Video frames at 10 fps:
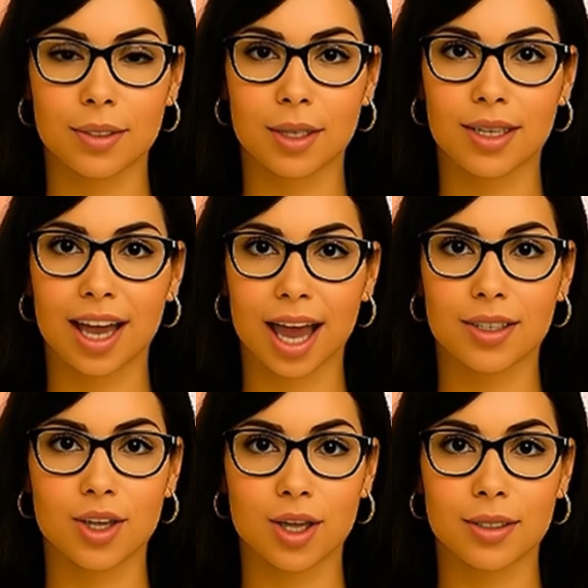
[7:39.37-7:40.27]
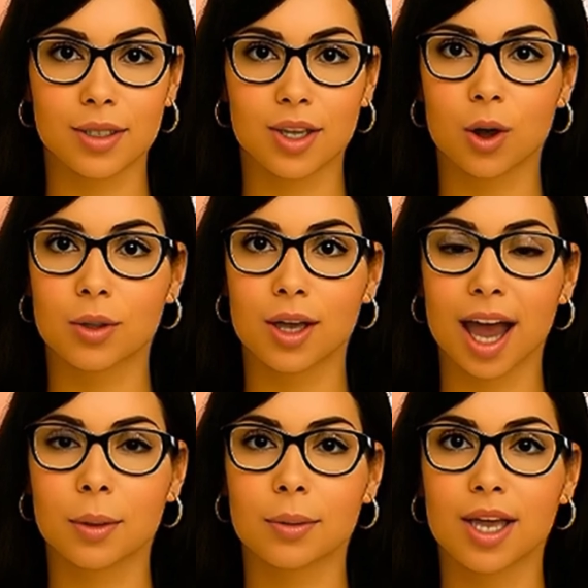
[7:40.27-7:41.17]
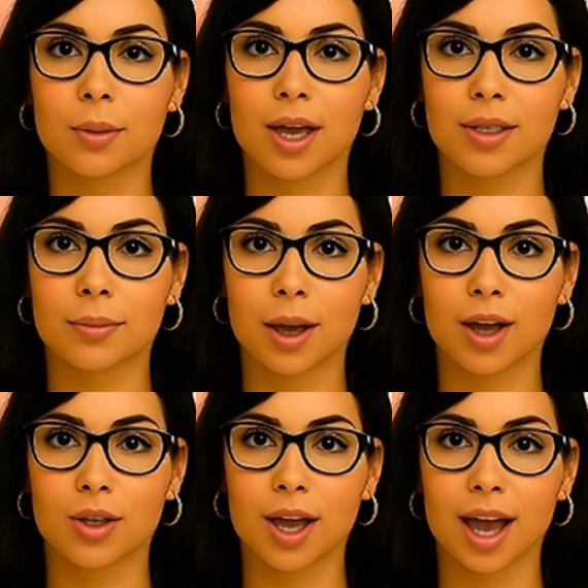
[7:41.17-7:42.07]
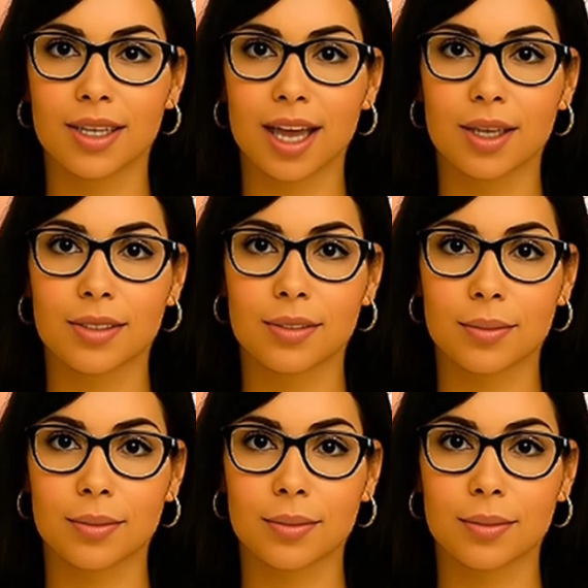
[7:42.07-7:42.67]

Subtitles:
This ancient story helps explain modern headlines.